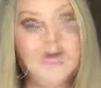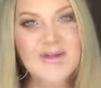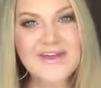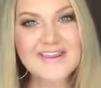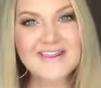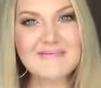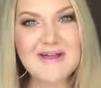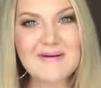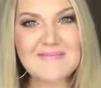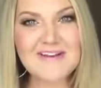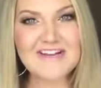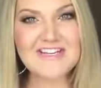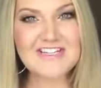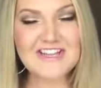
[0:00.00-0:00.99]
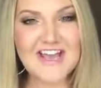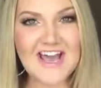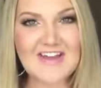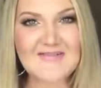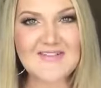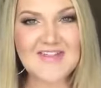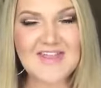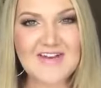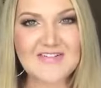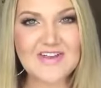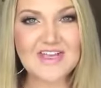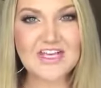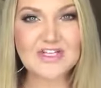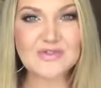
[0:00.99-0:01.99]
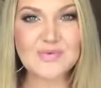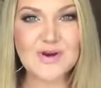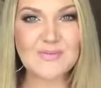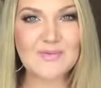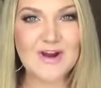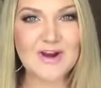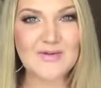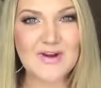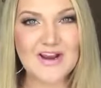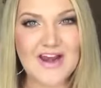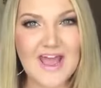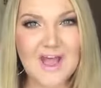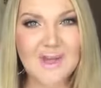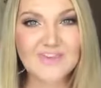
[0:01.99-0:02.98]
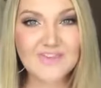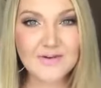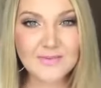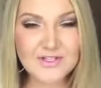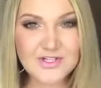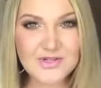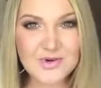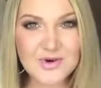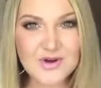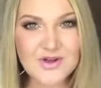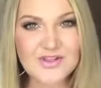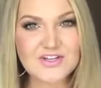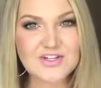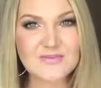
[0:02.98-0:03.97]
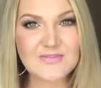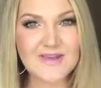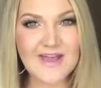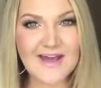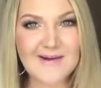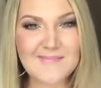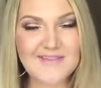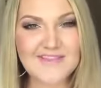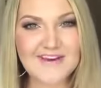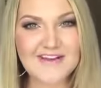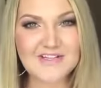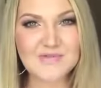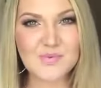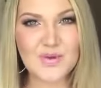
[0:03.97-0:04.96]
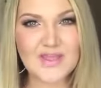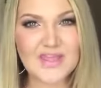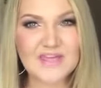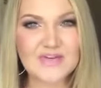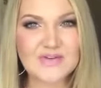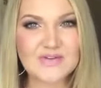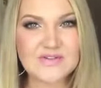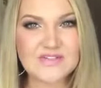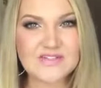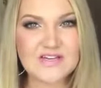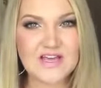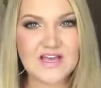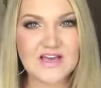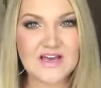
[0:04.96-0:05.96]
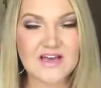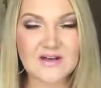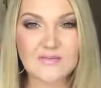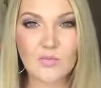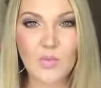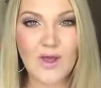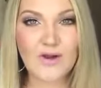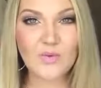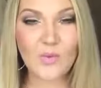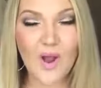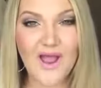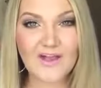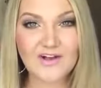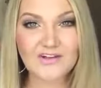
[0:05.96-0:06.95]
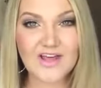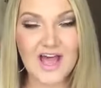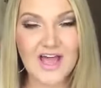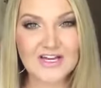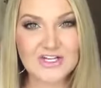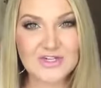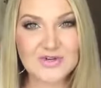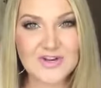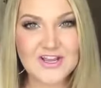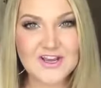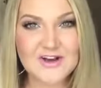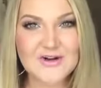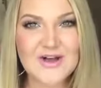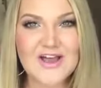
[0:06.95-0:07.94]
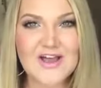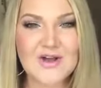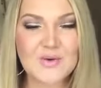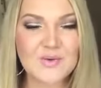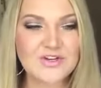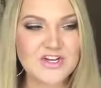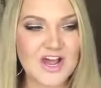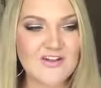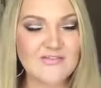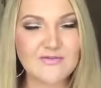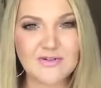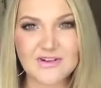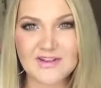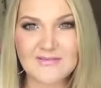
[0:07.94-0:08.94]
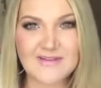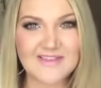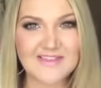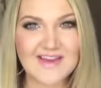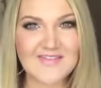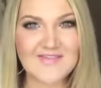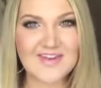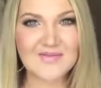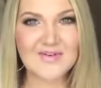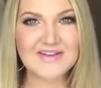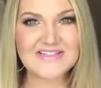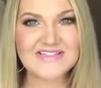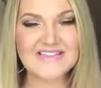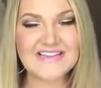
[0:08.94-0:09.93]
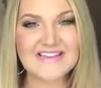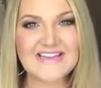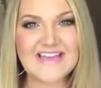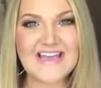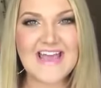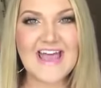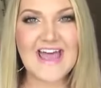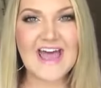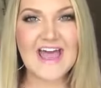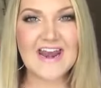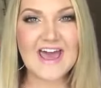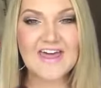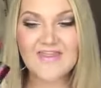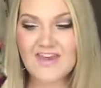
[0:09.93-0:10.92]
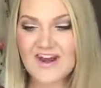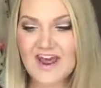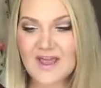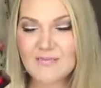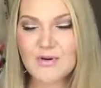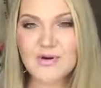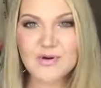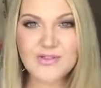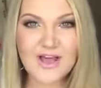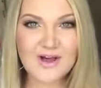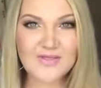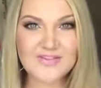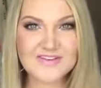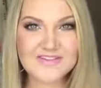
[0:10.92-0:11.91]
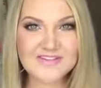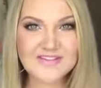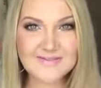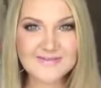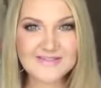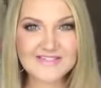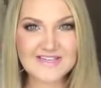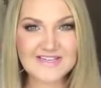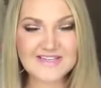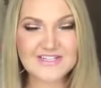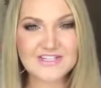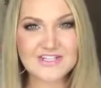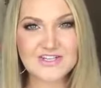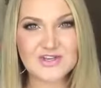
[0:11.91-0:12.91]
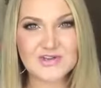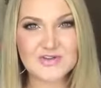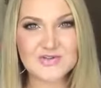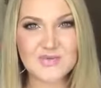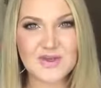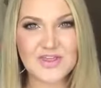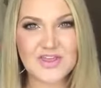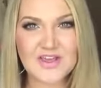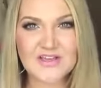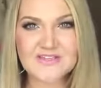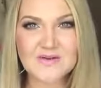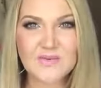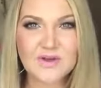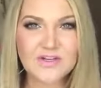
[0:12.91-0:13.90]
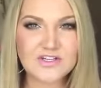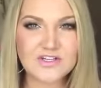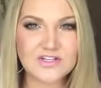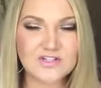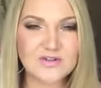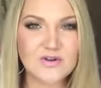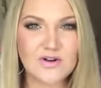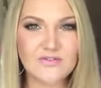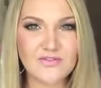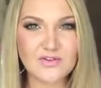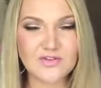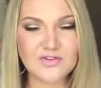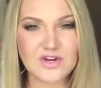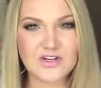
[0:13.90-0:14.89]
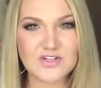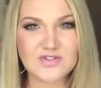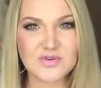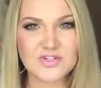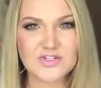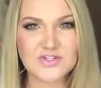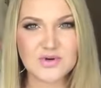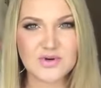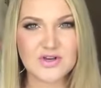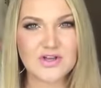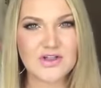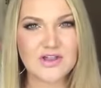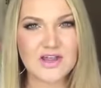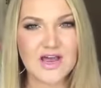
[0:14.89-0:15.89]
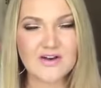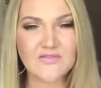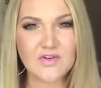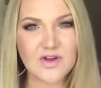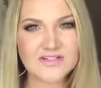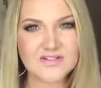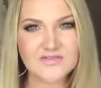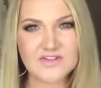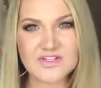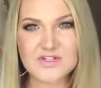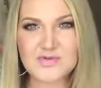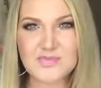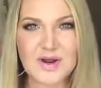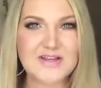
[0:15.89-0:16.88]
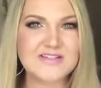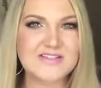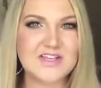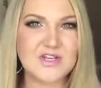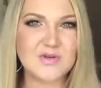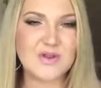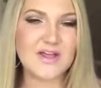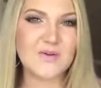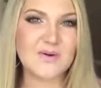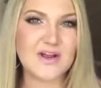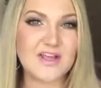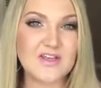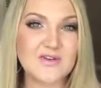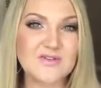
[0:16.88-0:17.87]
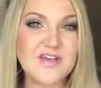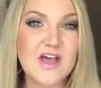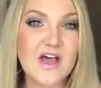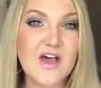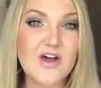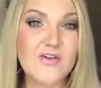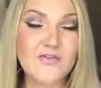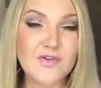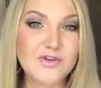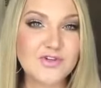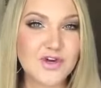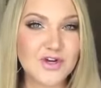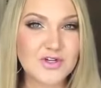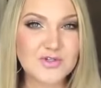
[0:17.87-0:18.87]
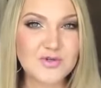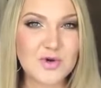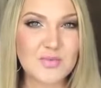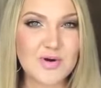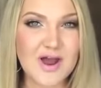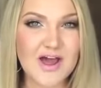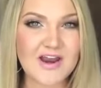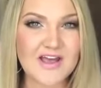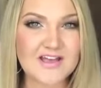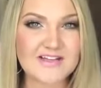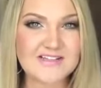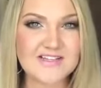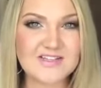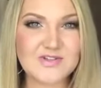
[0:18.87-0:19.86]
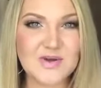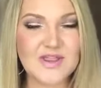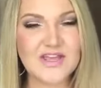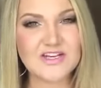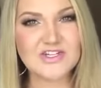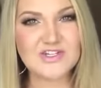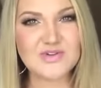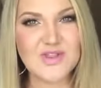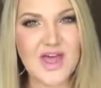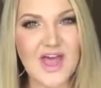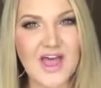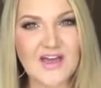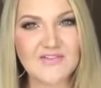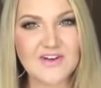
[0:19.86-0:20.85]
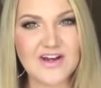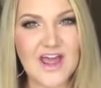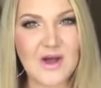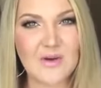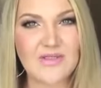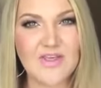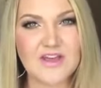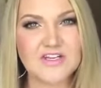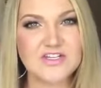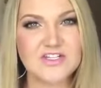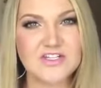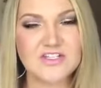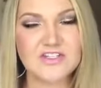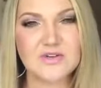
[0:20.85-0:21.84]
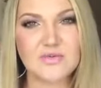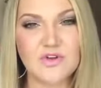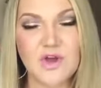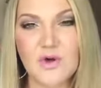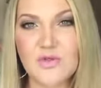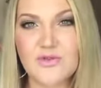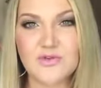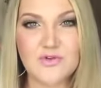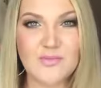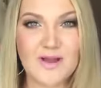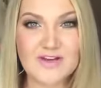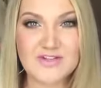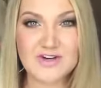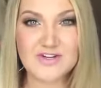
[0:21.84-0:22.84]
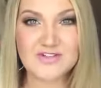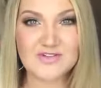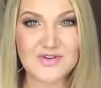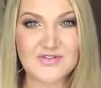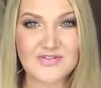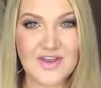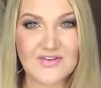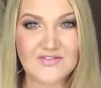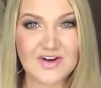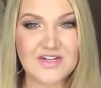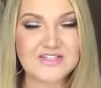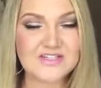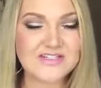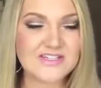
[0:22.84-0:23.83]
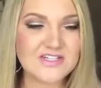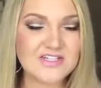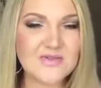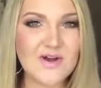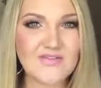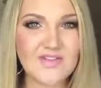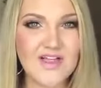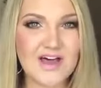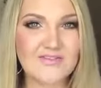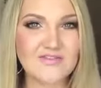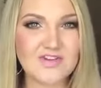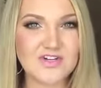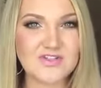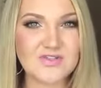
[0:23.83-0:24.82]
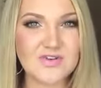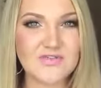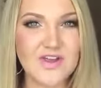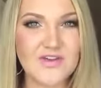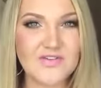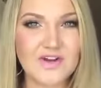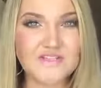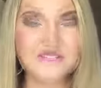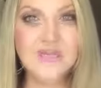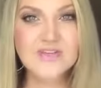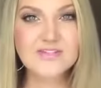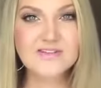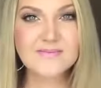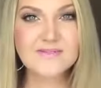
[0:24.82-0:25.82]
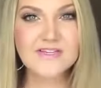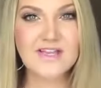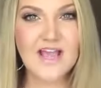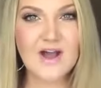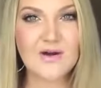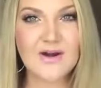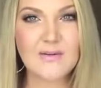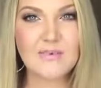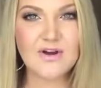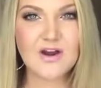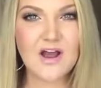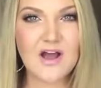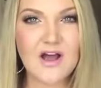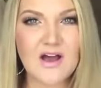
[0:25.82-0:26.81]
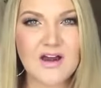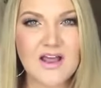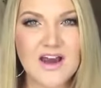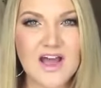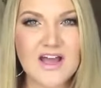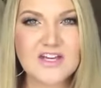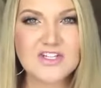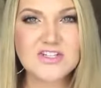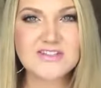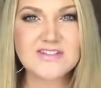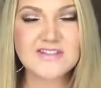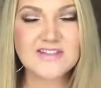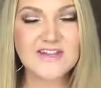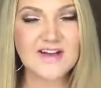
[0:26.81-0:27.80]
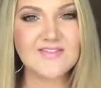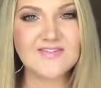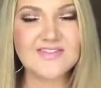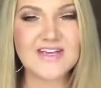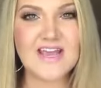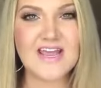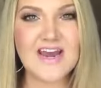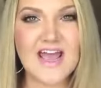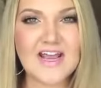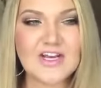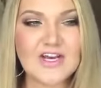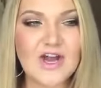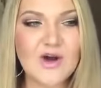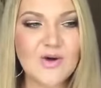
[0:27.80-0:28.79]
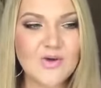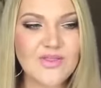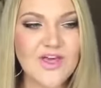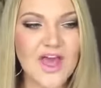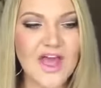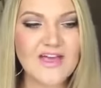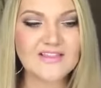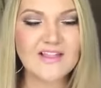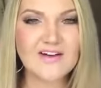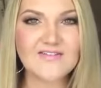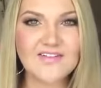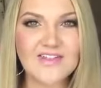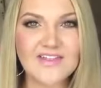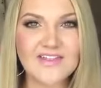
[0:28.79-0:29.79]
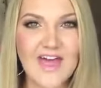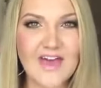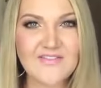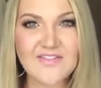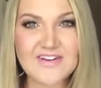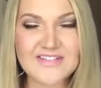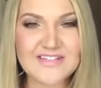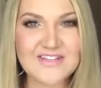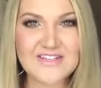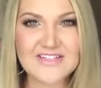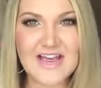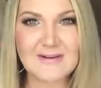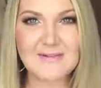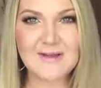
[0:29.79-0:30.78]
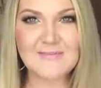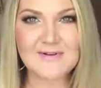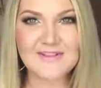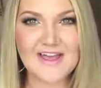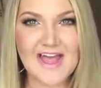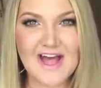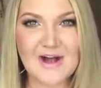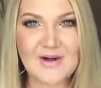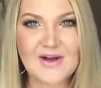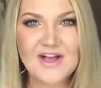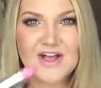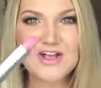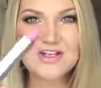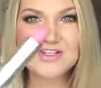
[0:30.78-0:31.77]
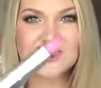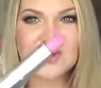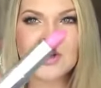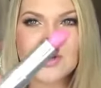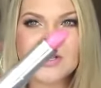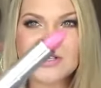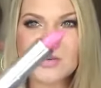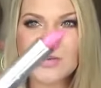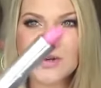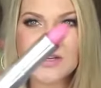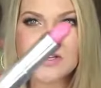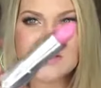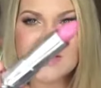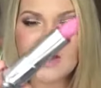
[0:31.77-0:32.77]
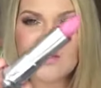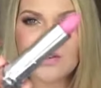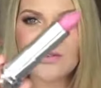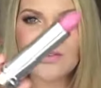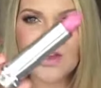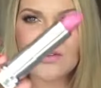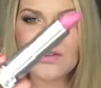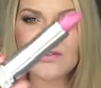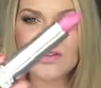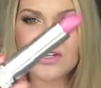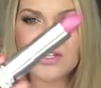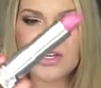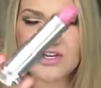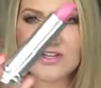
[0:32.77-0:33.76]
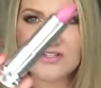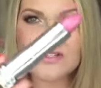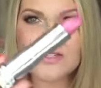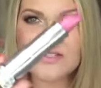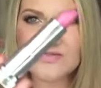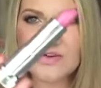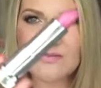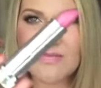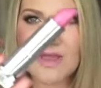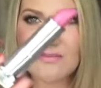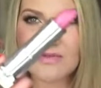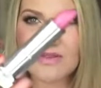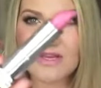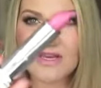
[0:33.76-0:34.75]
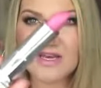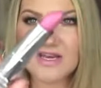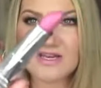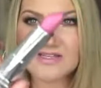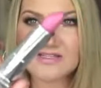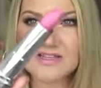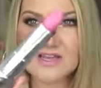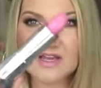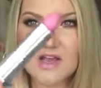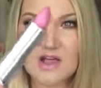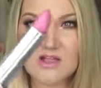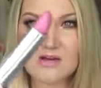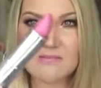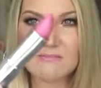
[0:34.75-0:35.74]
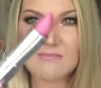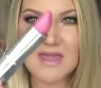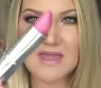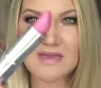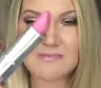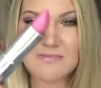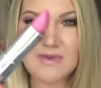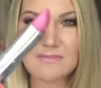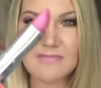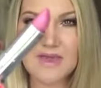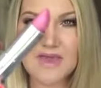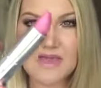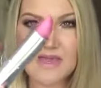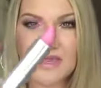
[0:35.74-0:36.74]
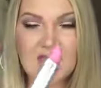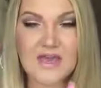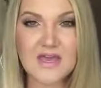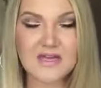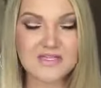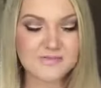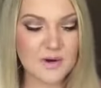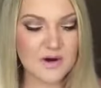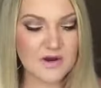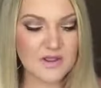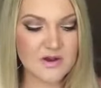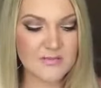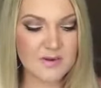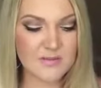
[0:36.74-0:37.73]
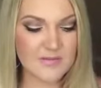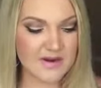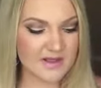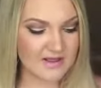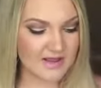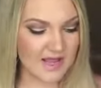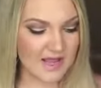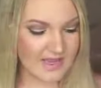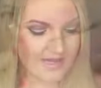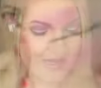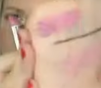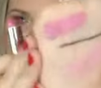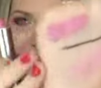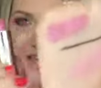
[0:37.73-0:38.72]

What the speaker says: Okay, lip combination that I've been loving is what I'm wearing right now. I did film a tutorial that should be up in the next week. I used Wet n Wild Eye Trio, which I've really been loving recently, and then I pulled out this lipstick to use with it because I wanted to do a full drugstore tutorial. A lot of you guys have expressed that you like when I use full drugstore products, and so I like to do that every now and then to just go through my drugstore favorites, because I do have a lot of drugstore favorites. I pulled this lipstick out and I put it on, and I just loved it, and I know that I love it every single time I pull it out, so it's a rediscovered favorite for sure. This is from Maybelline, and it's the color Make Me Pink. It's part of their permanent line. It is